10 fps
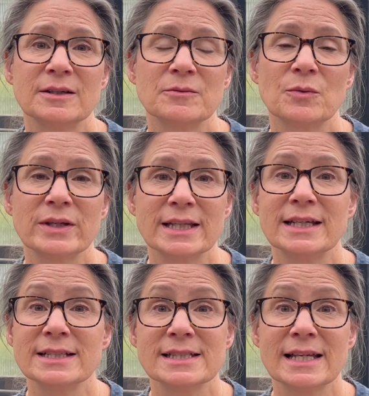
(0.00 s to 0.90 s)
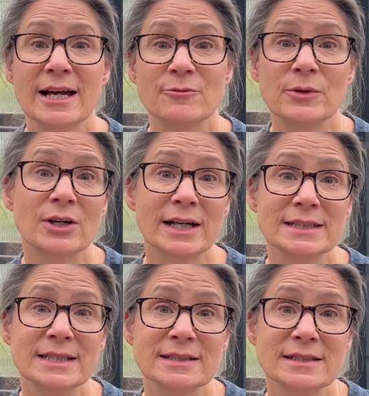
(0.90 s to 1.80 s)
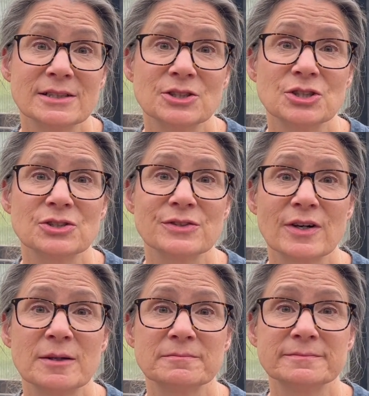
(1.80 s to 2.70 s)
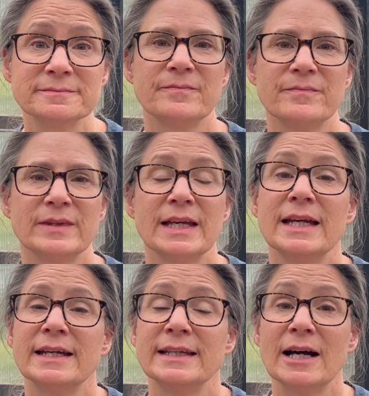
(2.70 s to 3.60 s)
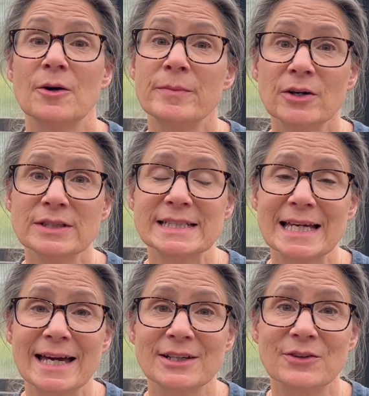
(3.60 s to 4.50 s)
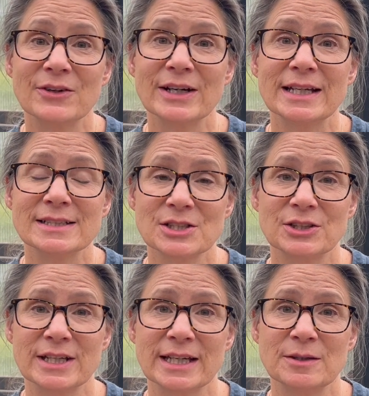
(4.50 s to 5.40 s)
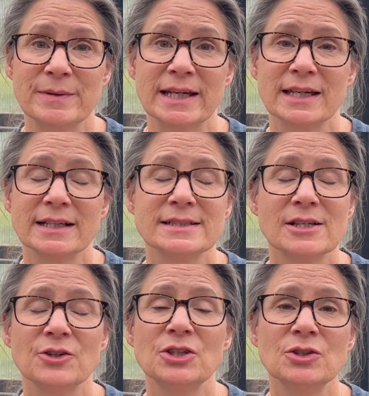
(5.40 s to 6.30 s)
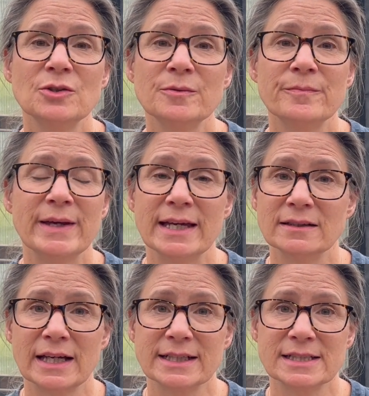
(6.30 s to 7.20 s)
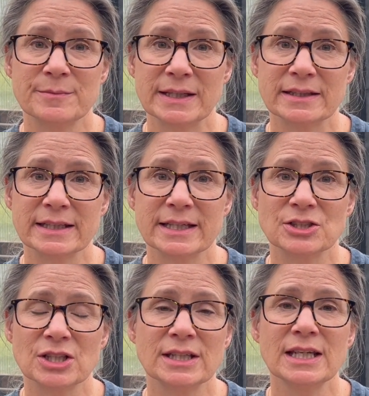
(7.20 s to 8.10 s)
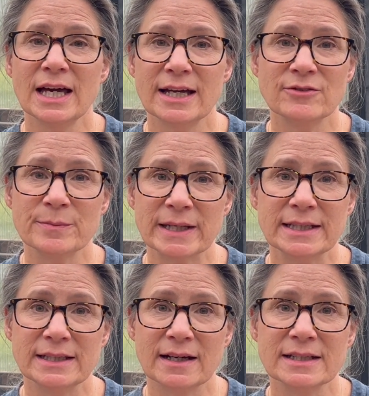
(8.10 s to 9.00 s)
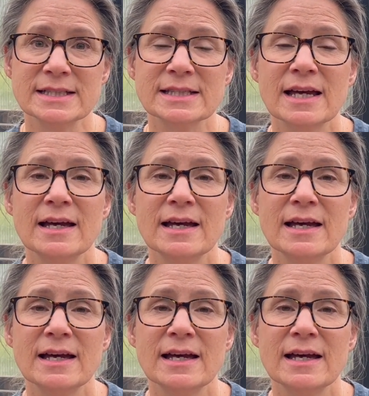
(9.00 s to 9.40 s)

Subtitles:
what that is and have more ideas to choose from. Now, a bonus category is cooking and baking. So you may like to be in the kitchen. Not everybody does.